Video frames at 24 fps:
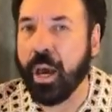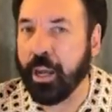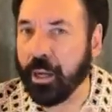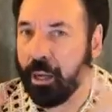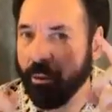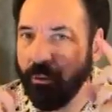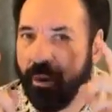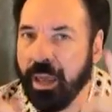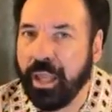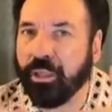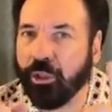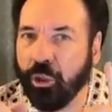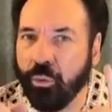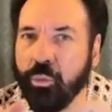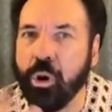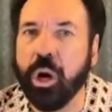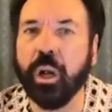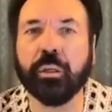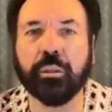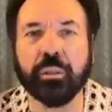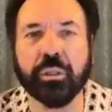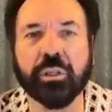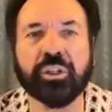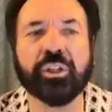you got to
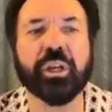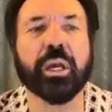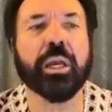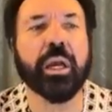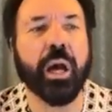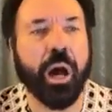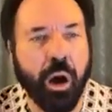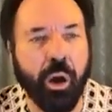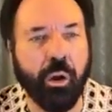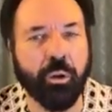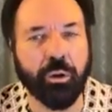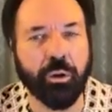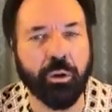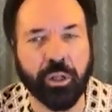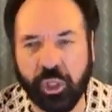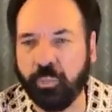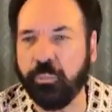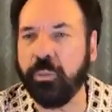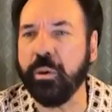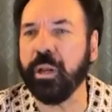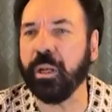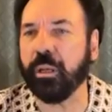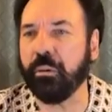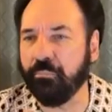read the word and say,
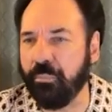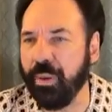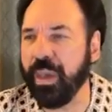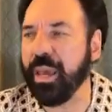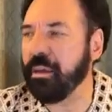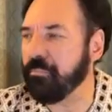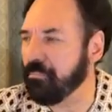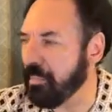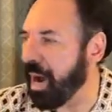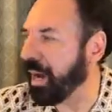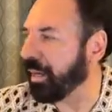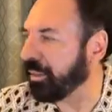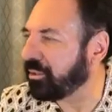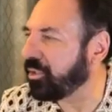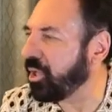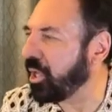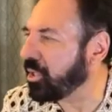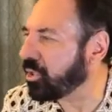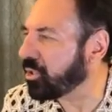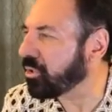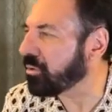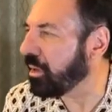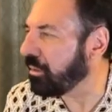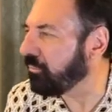Holy Spirit, be
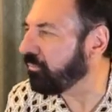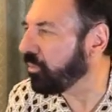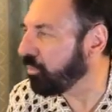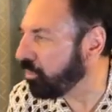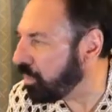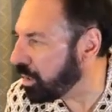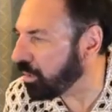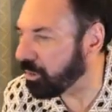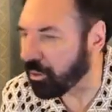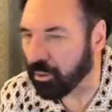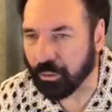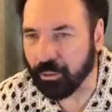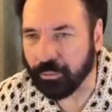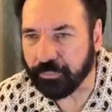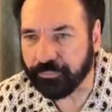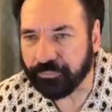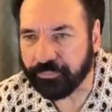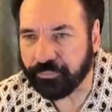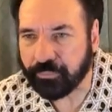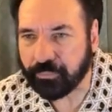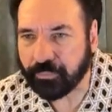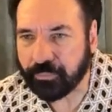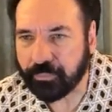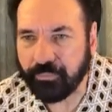my teacher of the word.
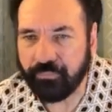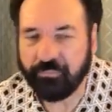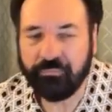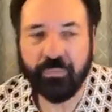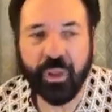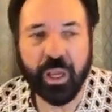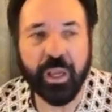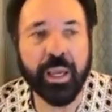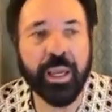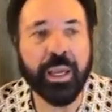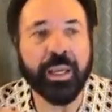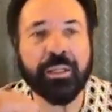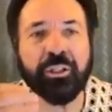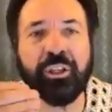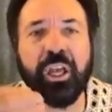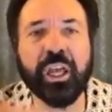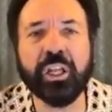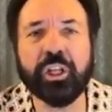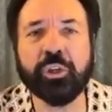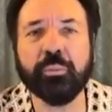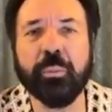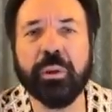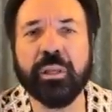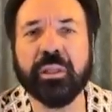
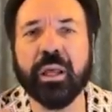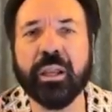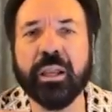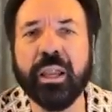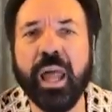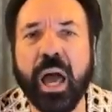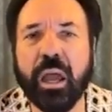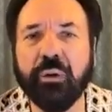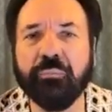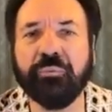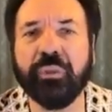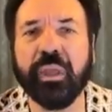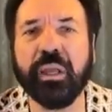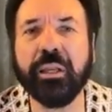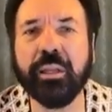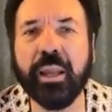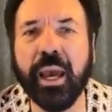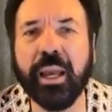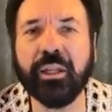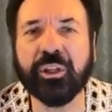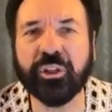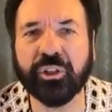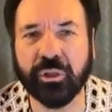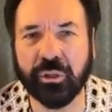Teach me the life,
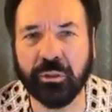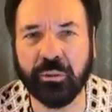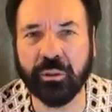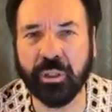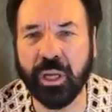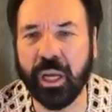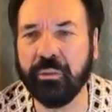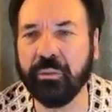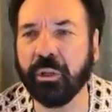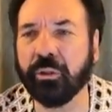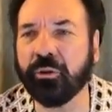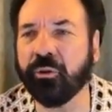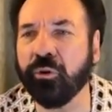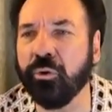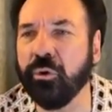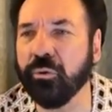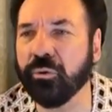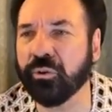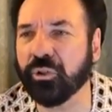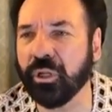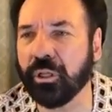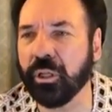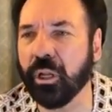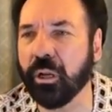the nature, and the
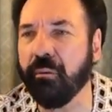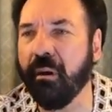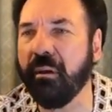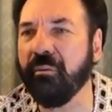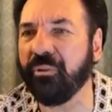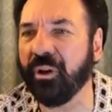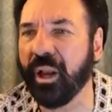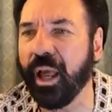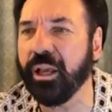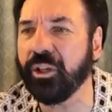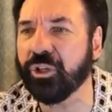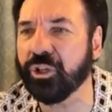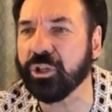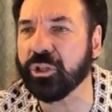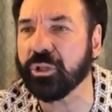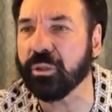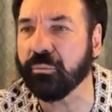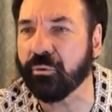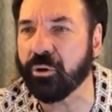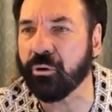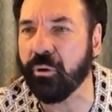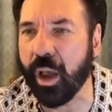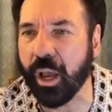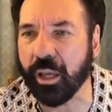truths and the
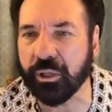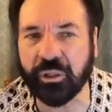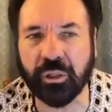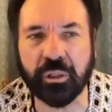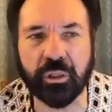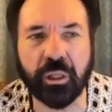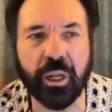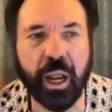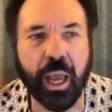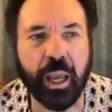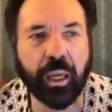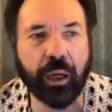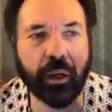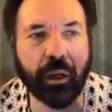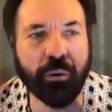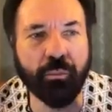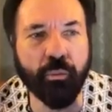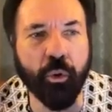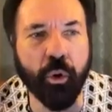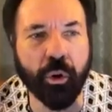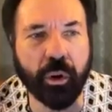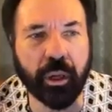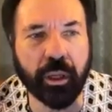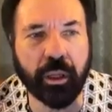revelations of Christ that
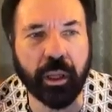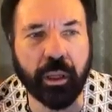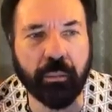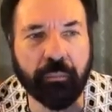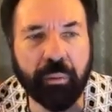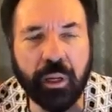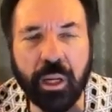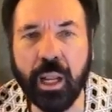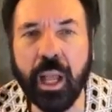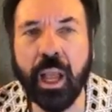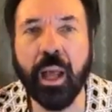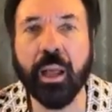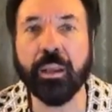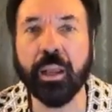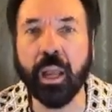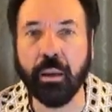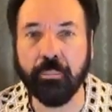I can walk in them.